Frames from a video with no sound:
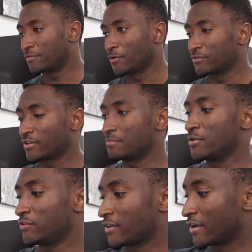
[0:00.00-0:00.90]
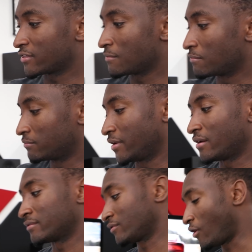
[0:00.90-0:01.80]
phones that I'm using
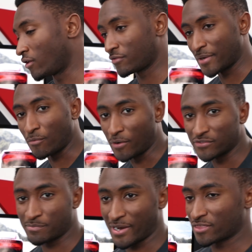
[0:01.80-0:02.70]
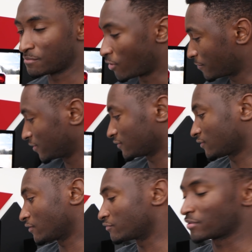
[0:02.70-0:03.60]
not all of them at once, but at the moment.
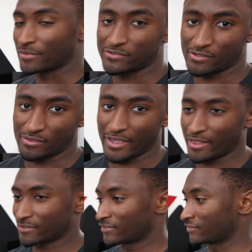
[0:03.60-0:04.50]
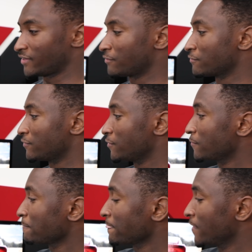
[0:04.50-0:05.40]
So you've probably seen the Galaxy S10 review.